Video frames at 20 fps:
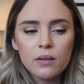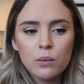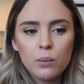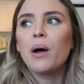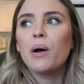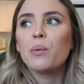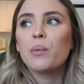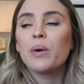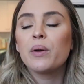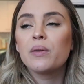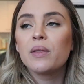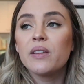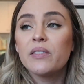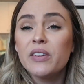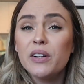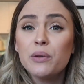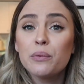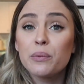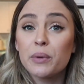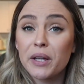but we live
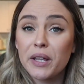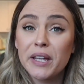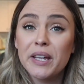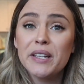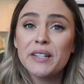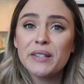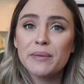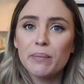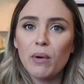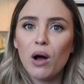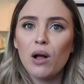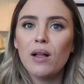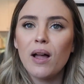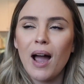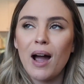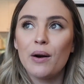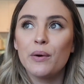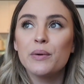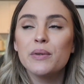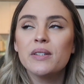in a really small
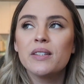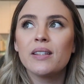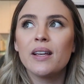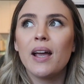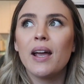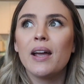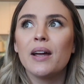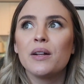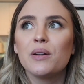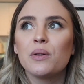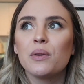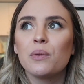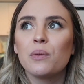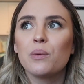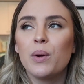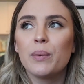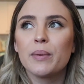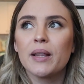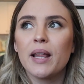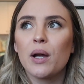house and
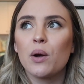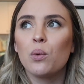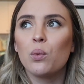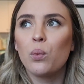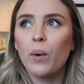we were like,